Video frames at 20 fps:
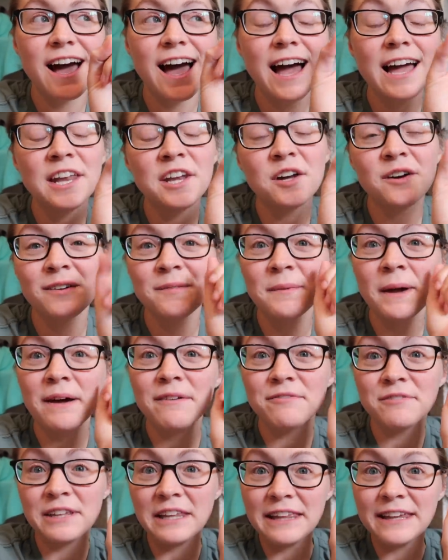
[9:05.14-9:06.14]
I know I'm not
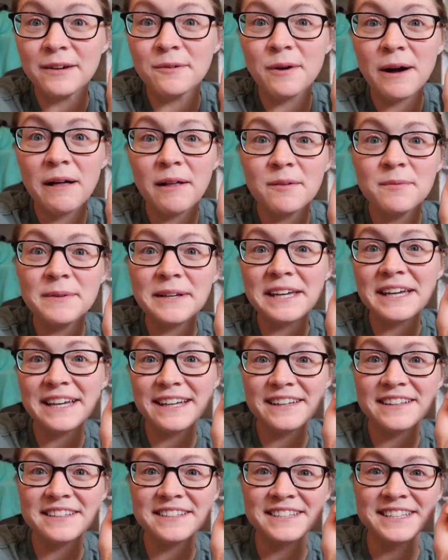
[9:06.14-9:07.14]
feeling well
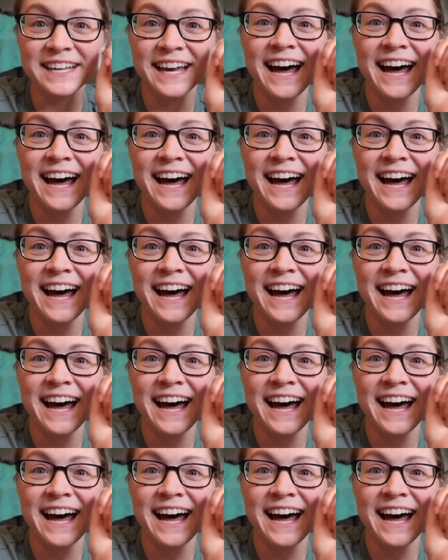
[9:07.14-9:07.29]
because